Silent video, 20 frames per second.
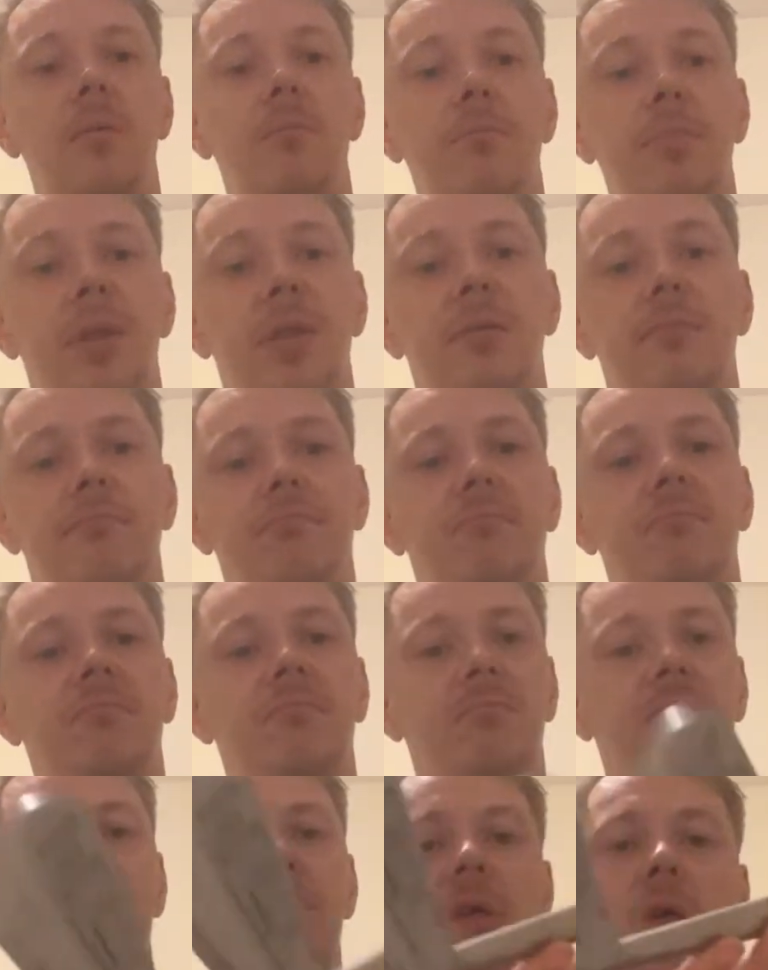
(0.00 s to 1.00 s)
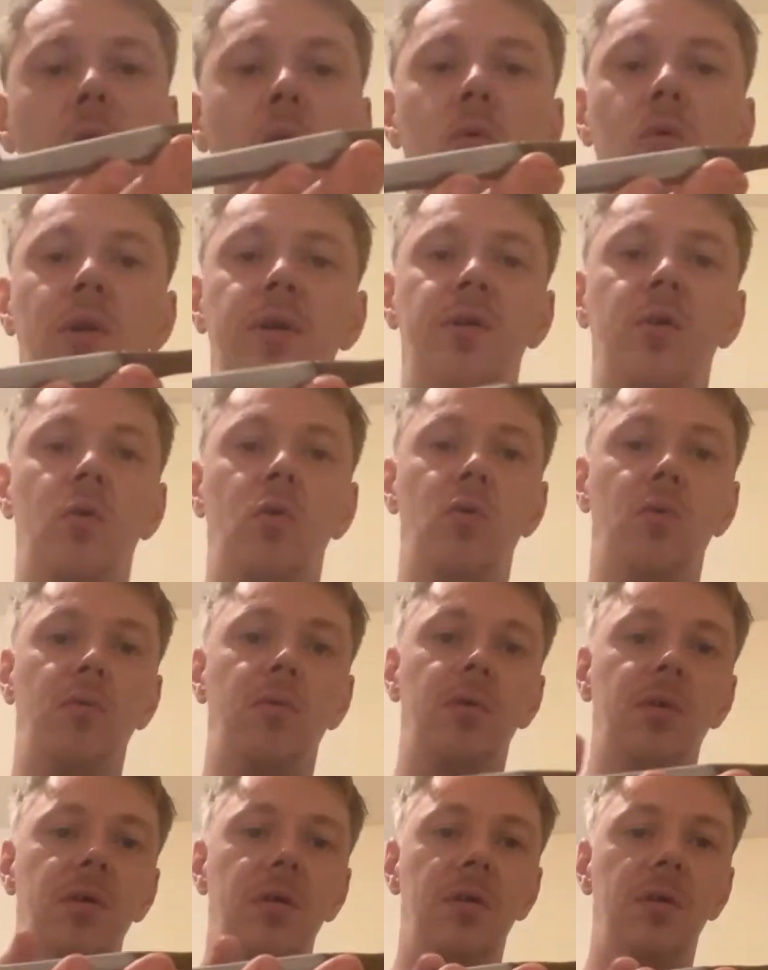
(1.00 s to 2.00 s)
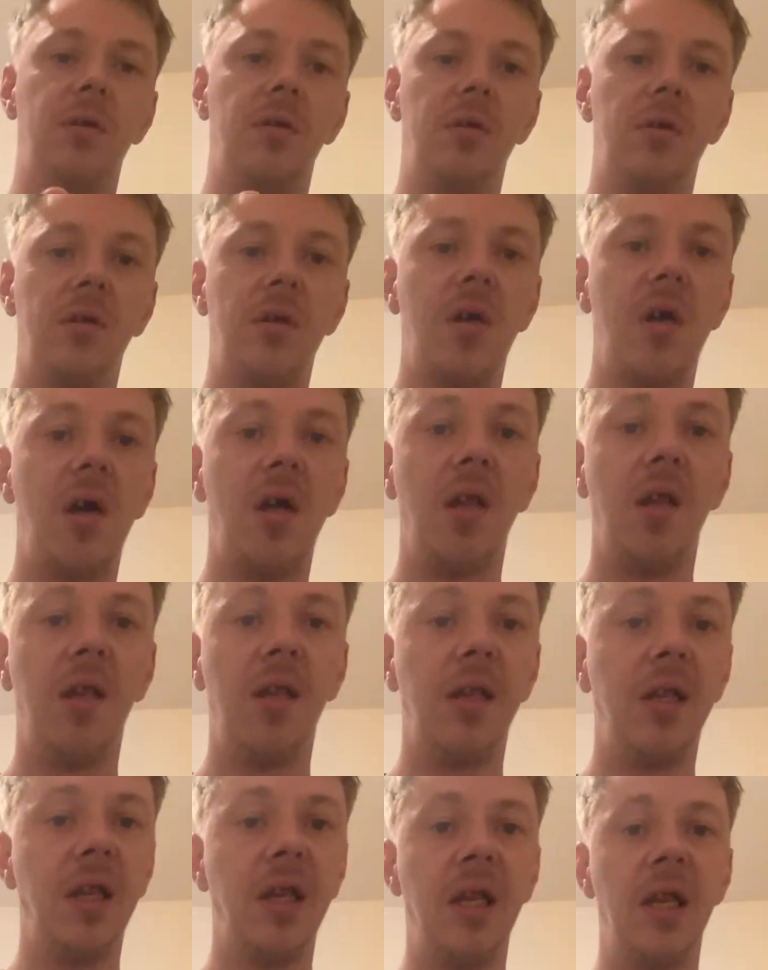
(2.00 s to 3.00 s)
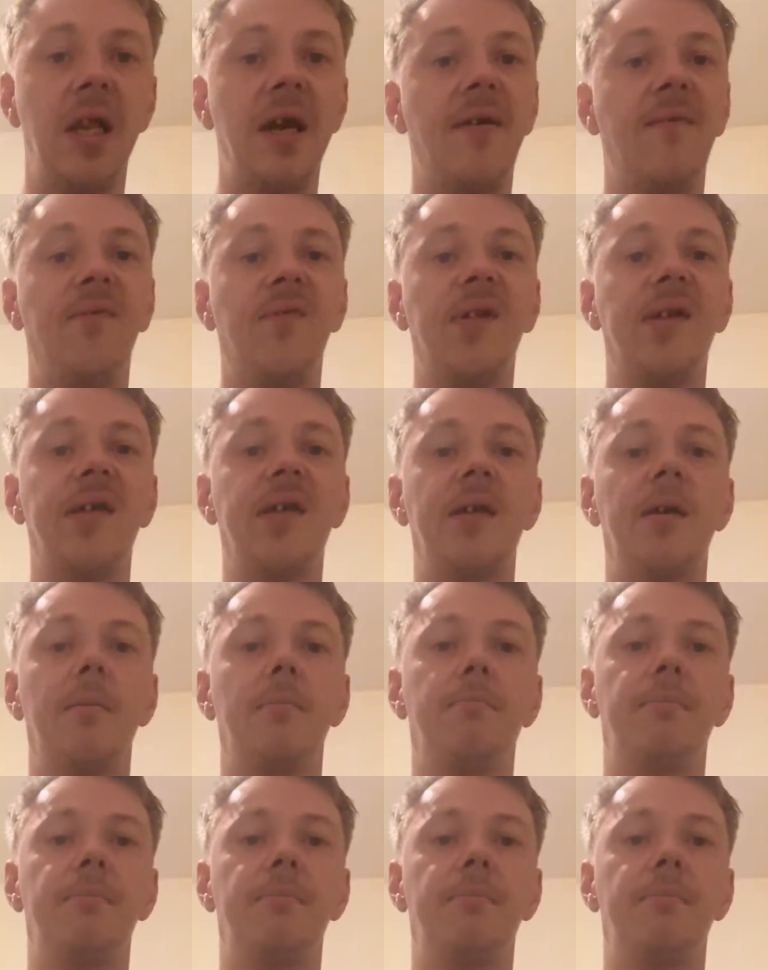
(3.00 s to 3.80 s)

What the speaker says: But all in all, a lovely